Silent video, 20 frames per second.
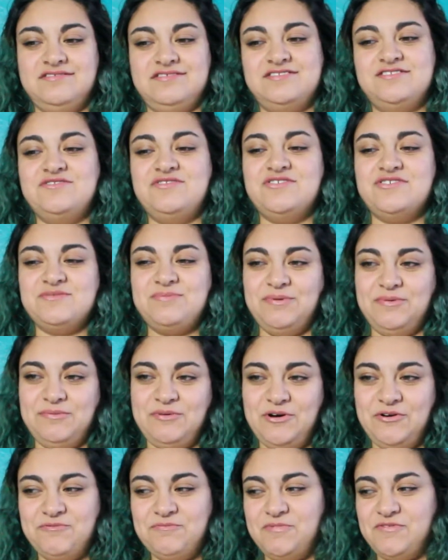2 years
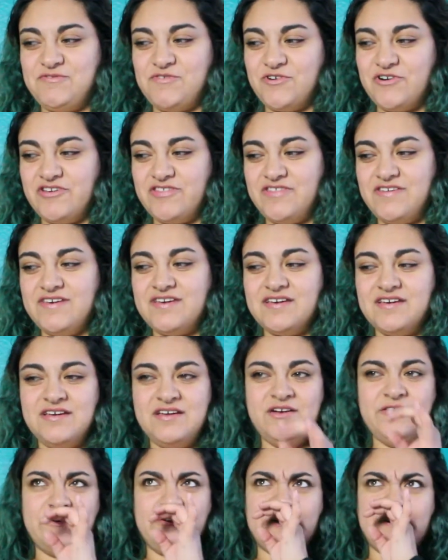ago before, I think,
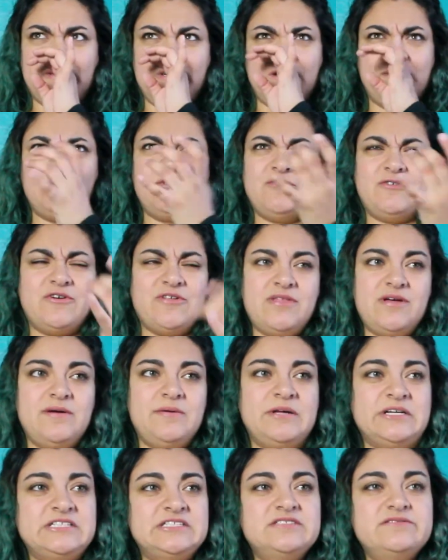or a year before
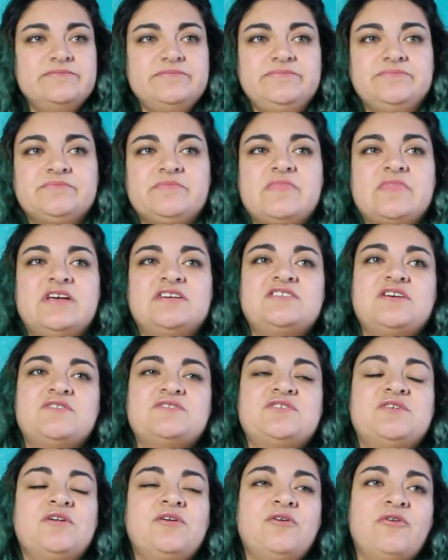that. So I
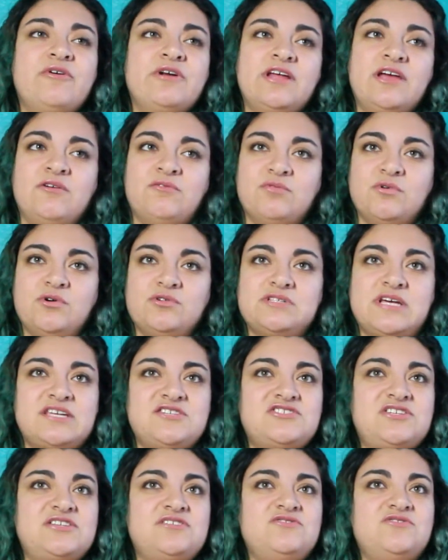was already enrolled. I
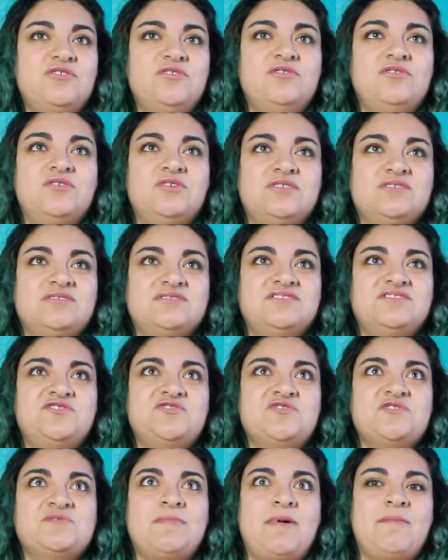just had to go
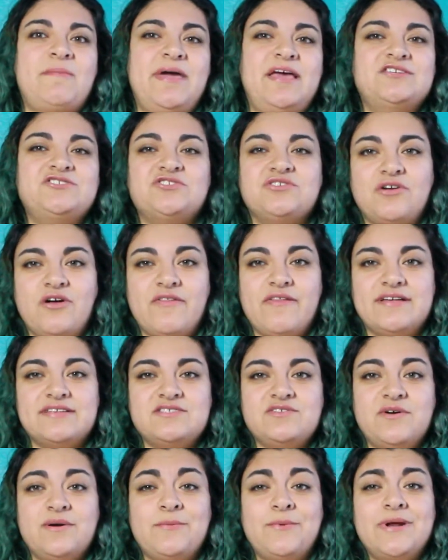choose my major and all
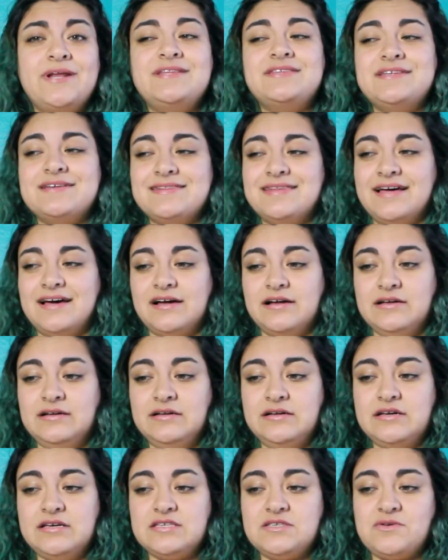that. So I went and did that.
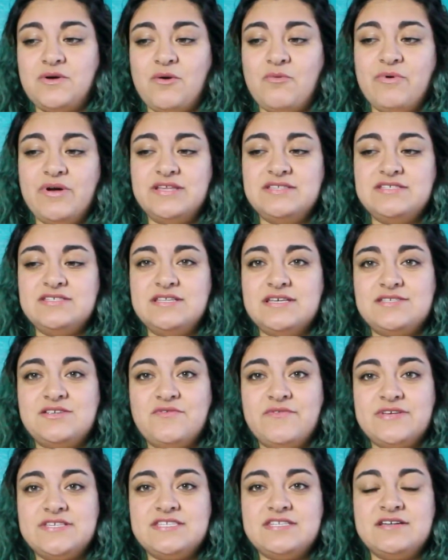So I went to
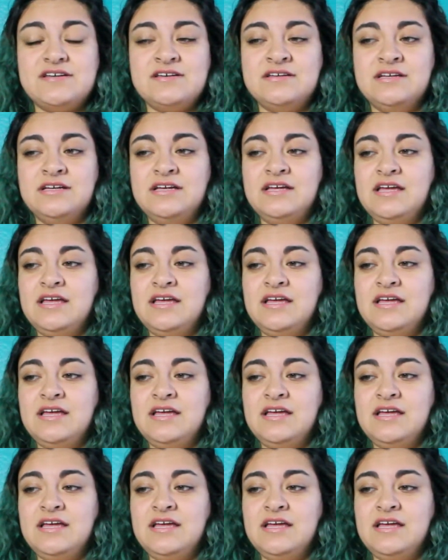Desert Vista